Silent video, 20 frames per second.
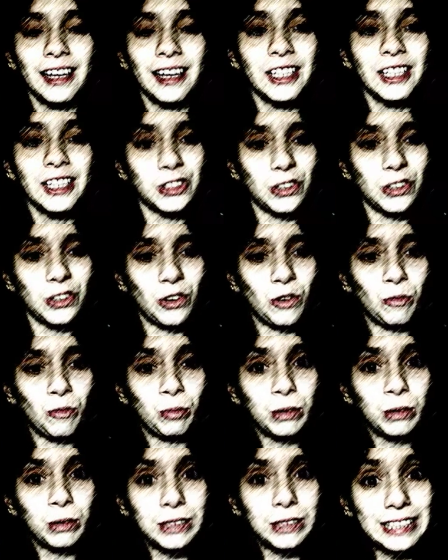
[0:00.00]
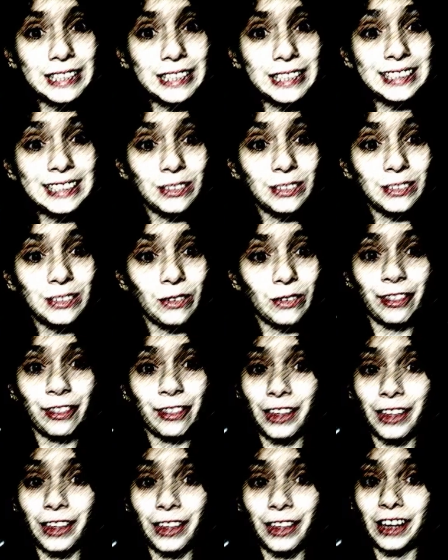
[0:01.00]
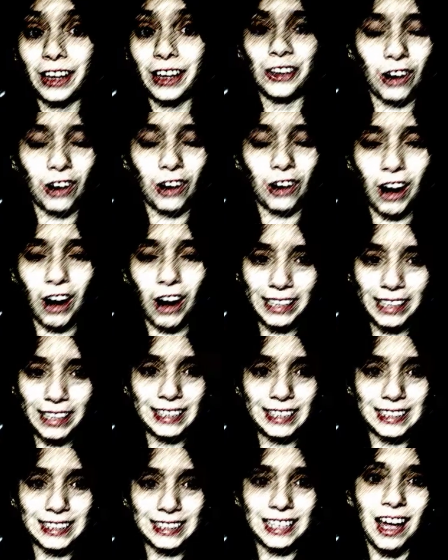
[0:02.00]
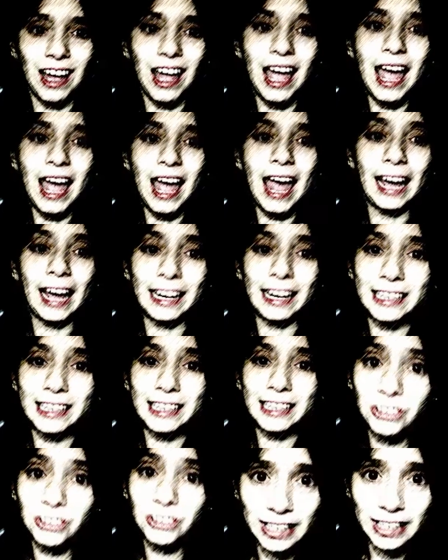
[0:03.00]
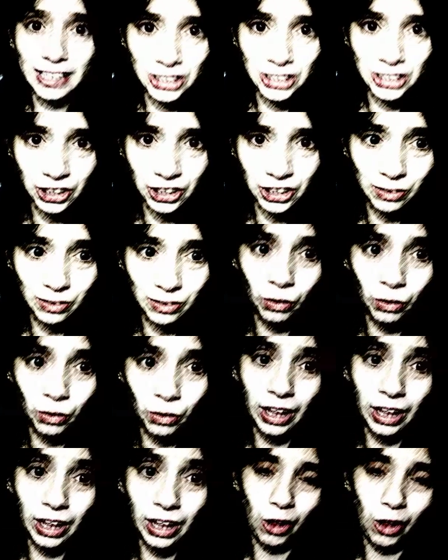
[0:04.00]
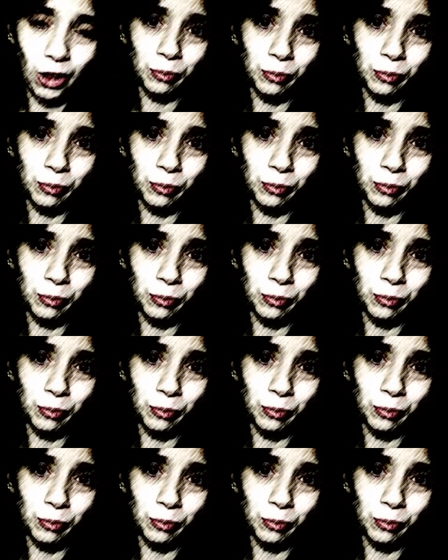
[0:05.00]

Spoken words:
So please, with your kindness, any donation will help.